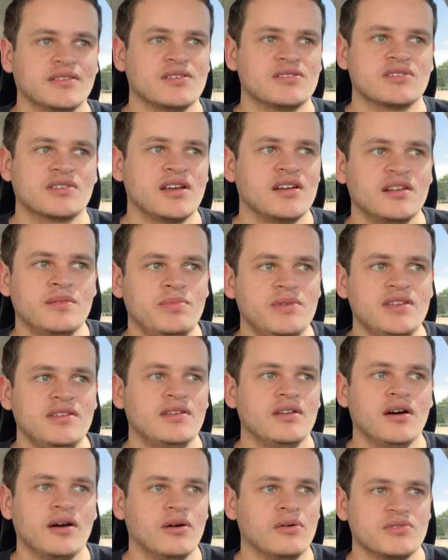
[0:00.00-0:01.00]
there's going to be
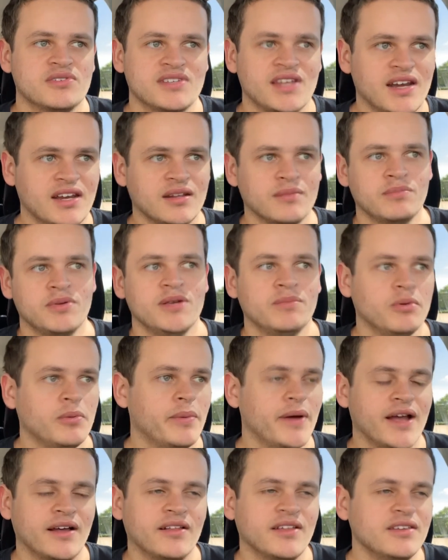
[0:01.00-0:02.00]
no sending people
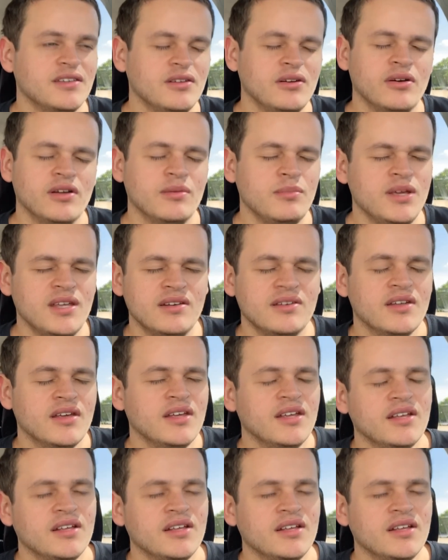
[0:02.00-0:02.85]
back. Like, you know what I mean?